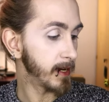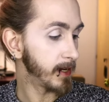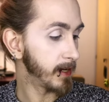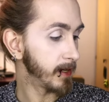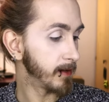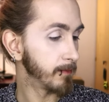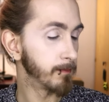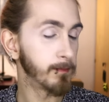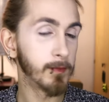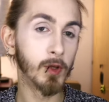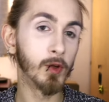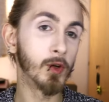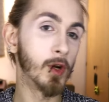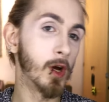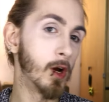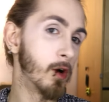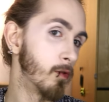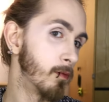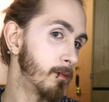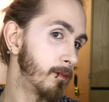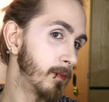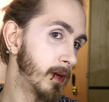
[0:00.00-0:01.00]

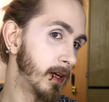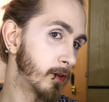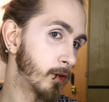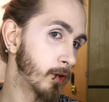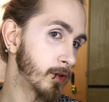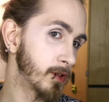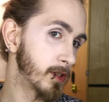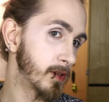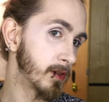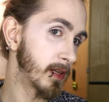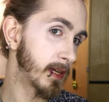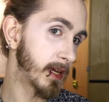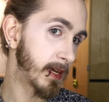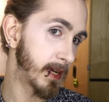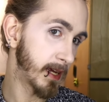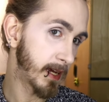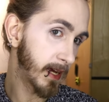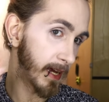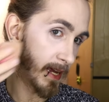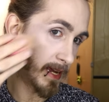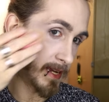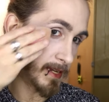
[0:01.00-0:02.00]
it doesn't
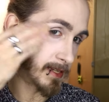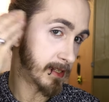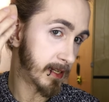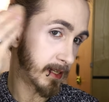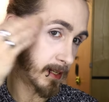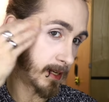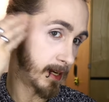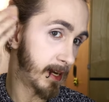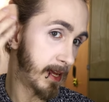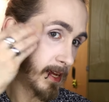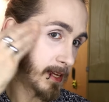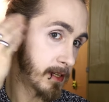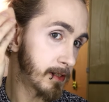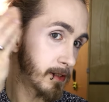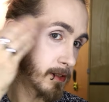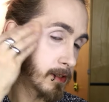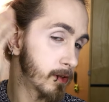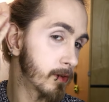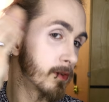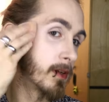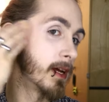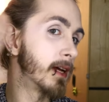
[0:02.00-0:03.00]
crease at least,
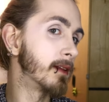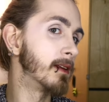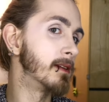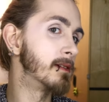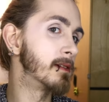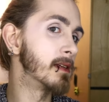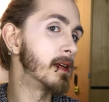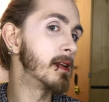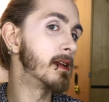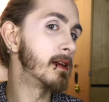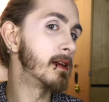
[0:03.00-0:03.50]
so that is